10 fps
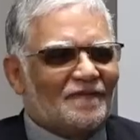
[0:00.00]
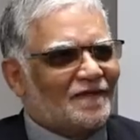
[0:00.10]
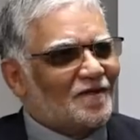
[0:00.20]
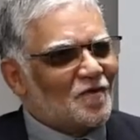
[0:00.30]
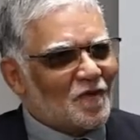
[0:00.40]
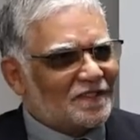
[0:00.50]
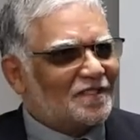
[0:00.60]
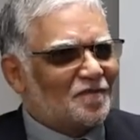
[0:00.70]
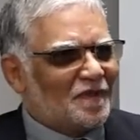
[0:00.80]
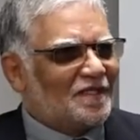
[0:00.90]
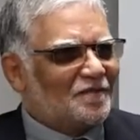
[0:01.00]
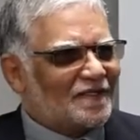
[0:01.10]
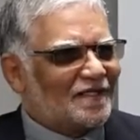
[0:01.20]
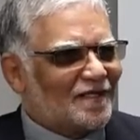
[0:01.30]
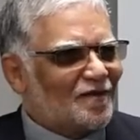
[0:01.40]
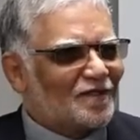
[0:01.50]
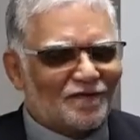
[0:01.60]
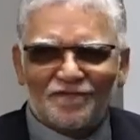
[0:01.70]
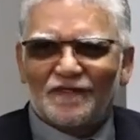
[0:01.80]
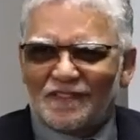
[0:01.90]
don't know what it means, but I know they
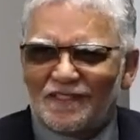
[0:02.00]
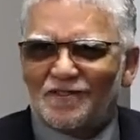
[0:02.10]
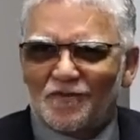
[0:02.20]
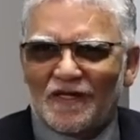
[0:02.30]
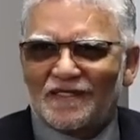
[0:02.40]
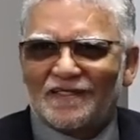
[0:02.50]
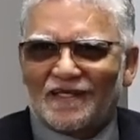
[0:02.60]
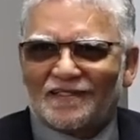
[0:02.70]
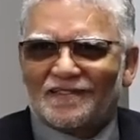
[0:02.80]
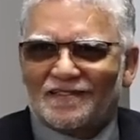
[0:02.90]
fit into one another.